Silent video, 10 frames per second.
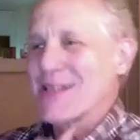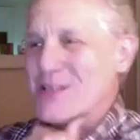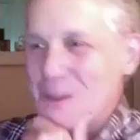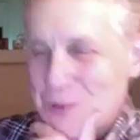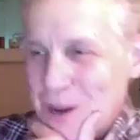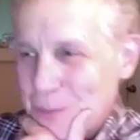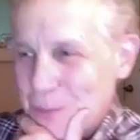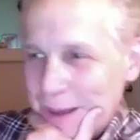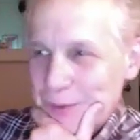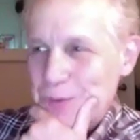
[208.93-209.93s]
September
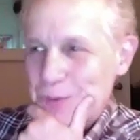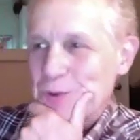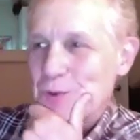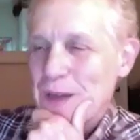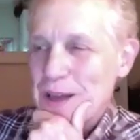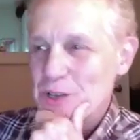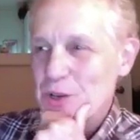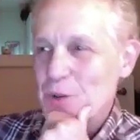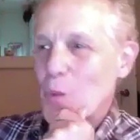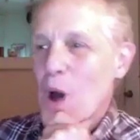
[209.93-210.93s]
11th,
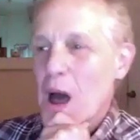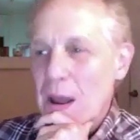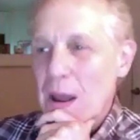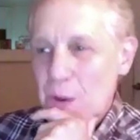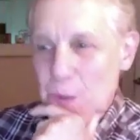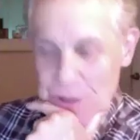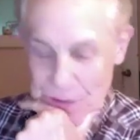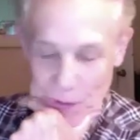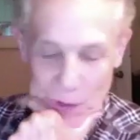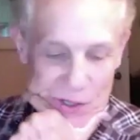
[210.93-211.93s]
2001, it was,
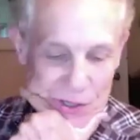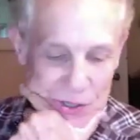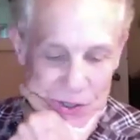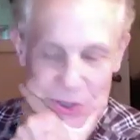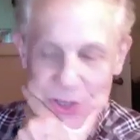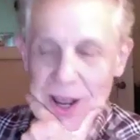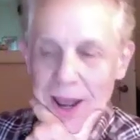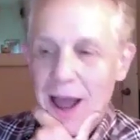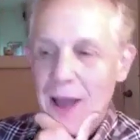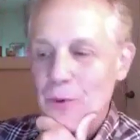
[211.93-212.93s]
of course, Tuesday,
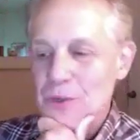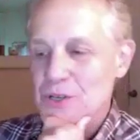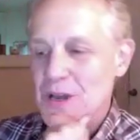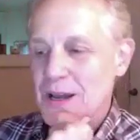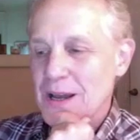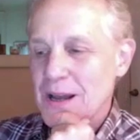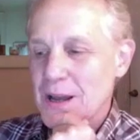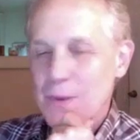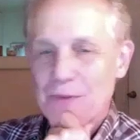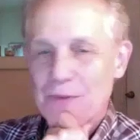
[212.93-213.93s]
I was
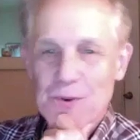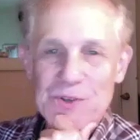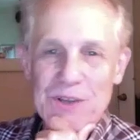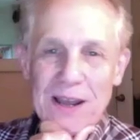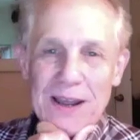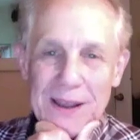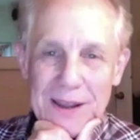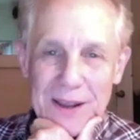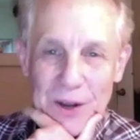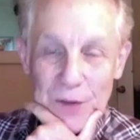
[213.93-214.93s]
on my first day
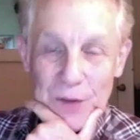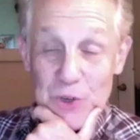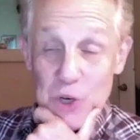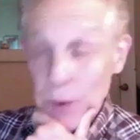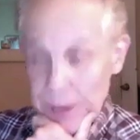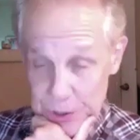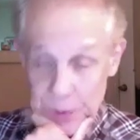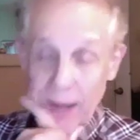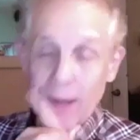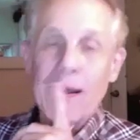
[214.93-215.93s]
of jury
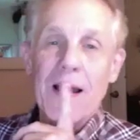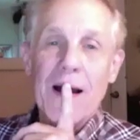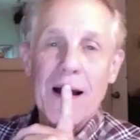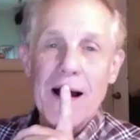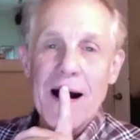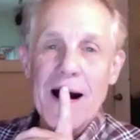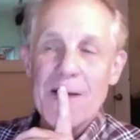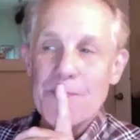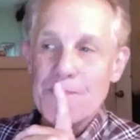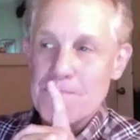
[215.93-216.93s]
duty.
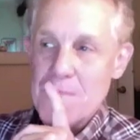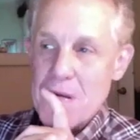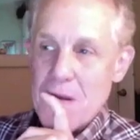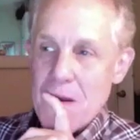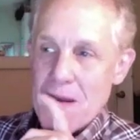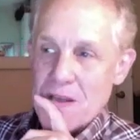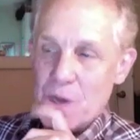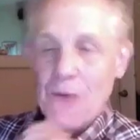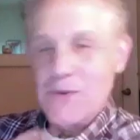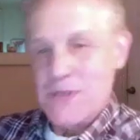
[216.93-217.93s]

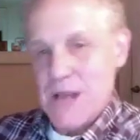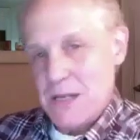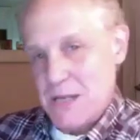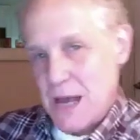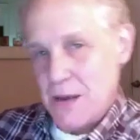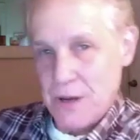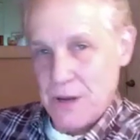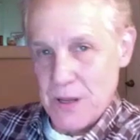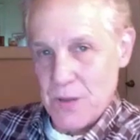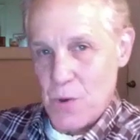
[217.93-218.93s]
So I was downtown
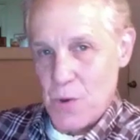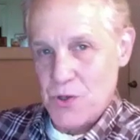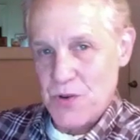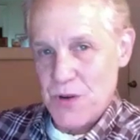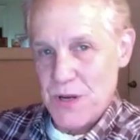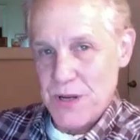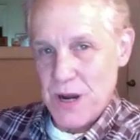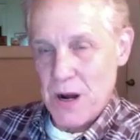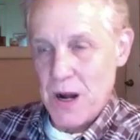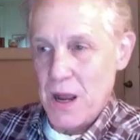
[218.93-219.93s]
in the Wall Street
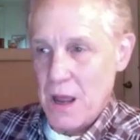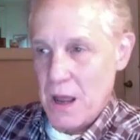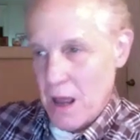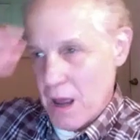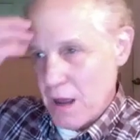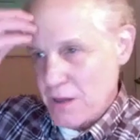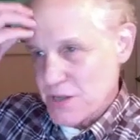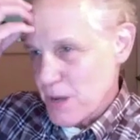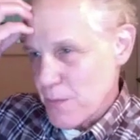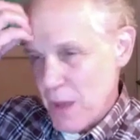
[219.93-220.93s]
area, I'd
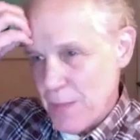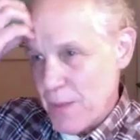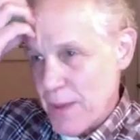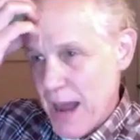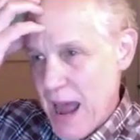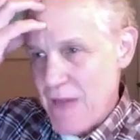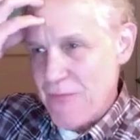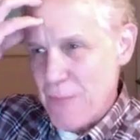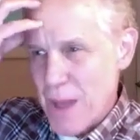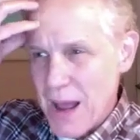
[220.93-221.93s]
say maybe about a
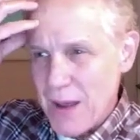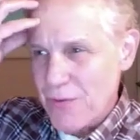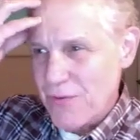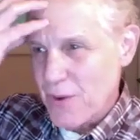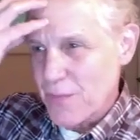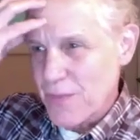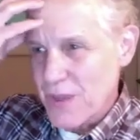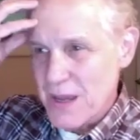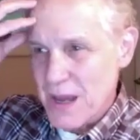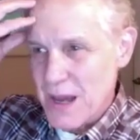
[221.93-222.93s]
half mile from
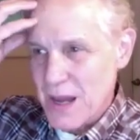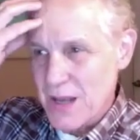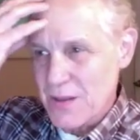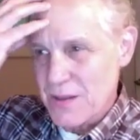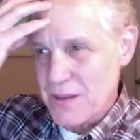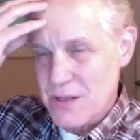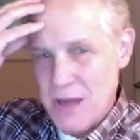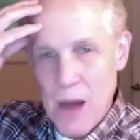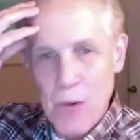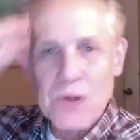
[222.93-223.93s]
the
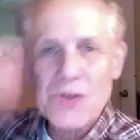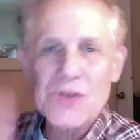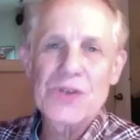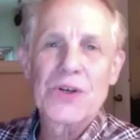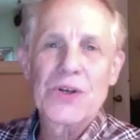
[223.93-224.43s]
towers.